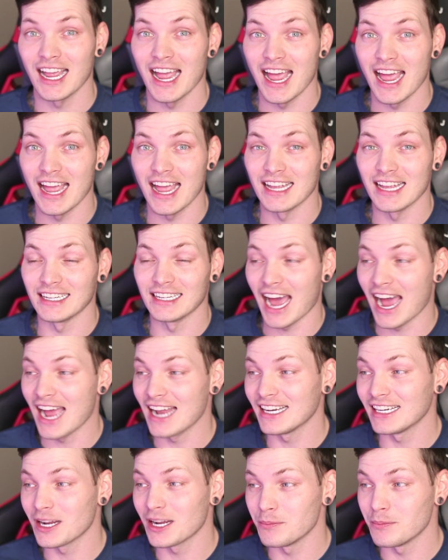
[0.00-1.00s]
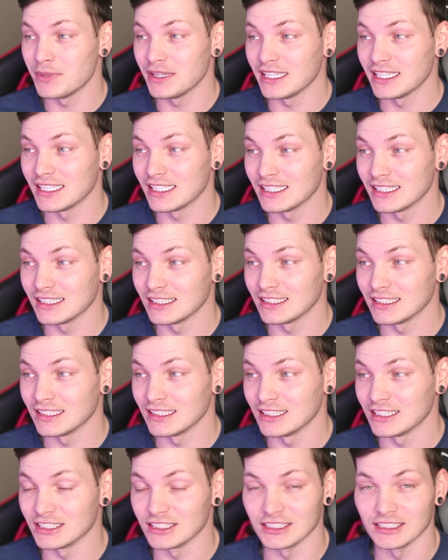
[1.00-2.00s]
And I ended up being
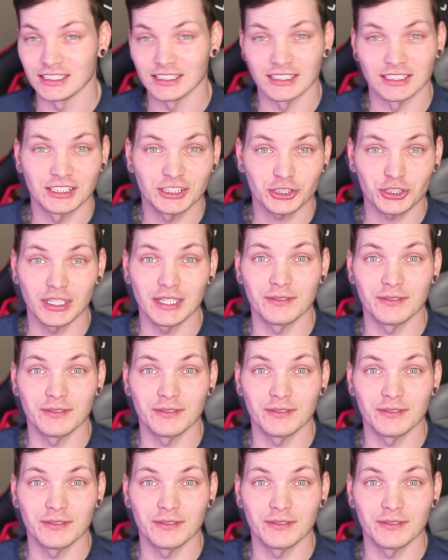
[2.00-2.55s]
the scream